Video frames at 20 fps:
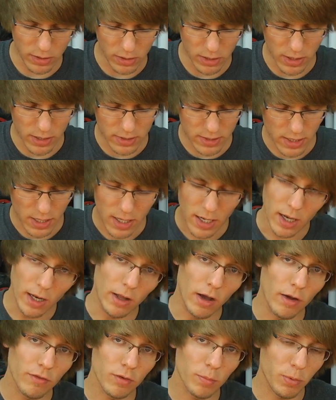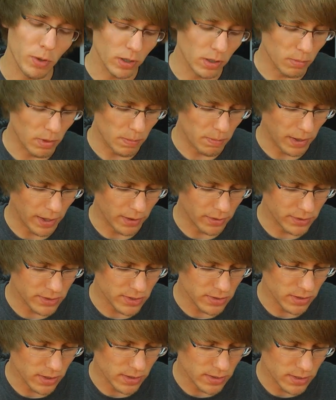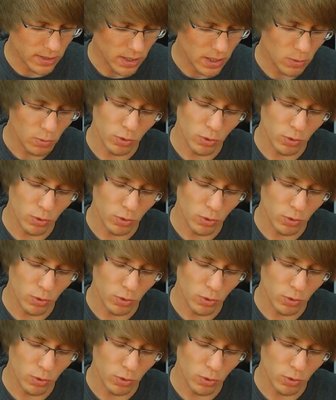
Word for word: leads, and now I have to plug in my balance leads.